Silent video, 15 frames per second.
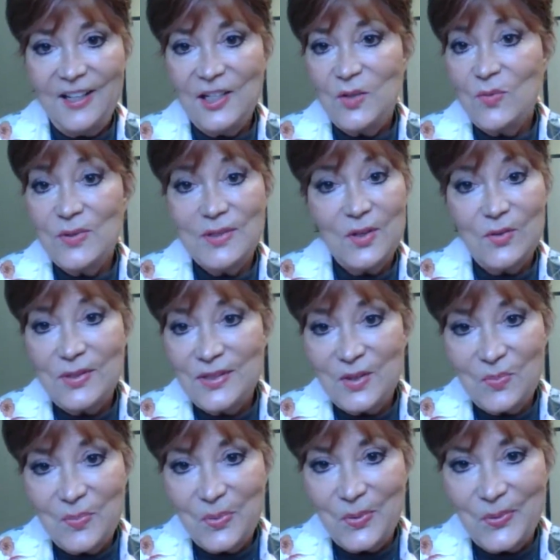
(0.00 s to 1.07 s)
This was so
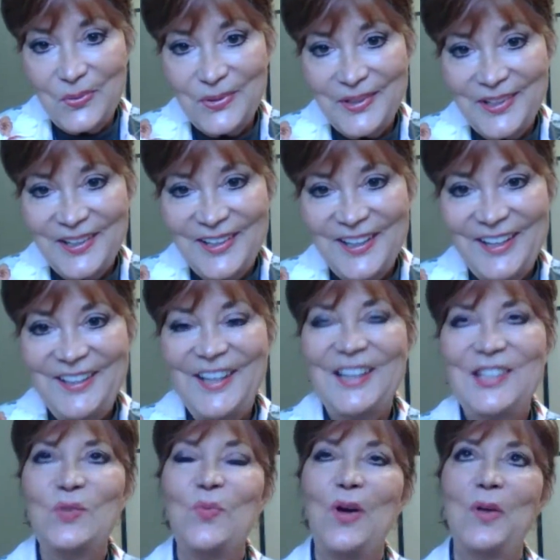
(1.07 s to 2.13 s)
simple. And
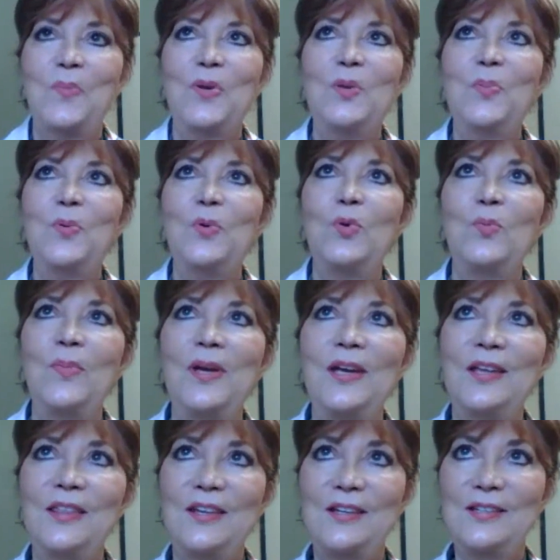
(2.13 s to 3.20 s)
that's why people who
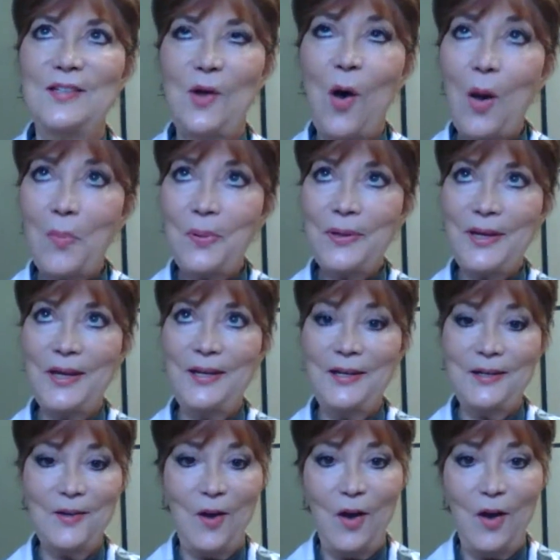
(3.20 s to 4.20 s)
make things complicated